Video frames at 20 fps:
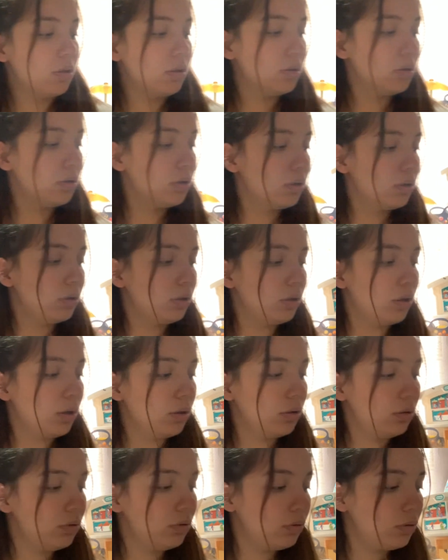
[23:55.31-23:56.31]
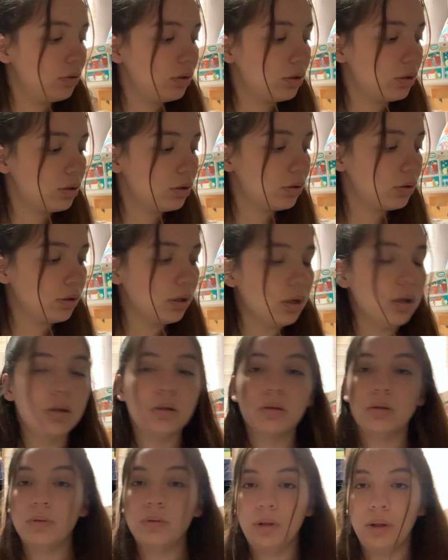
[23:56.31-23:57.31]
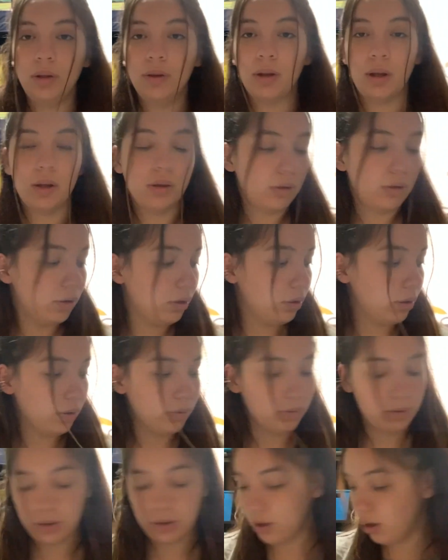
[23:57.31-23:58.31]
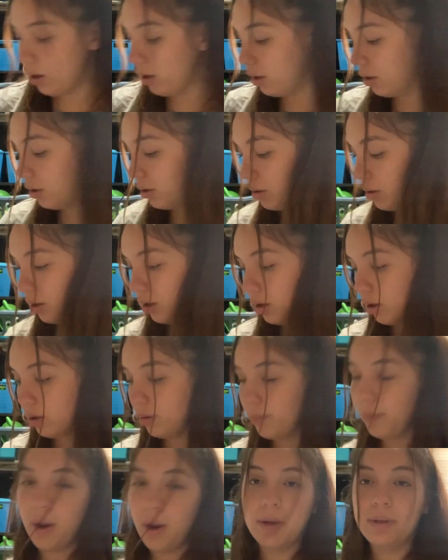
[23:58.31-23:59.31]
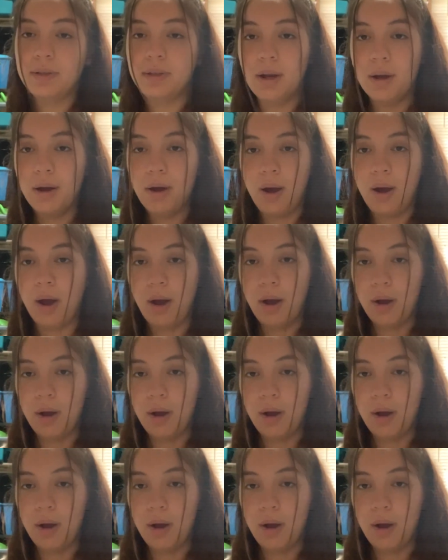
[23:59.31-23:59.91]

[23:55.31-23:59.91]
loads, including like the clothes that Isaiah had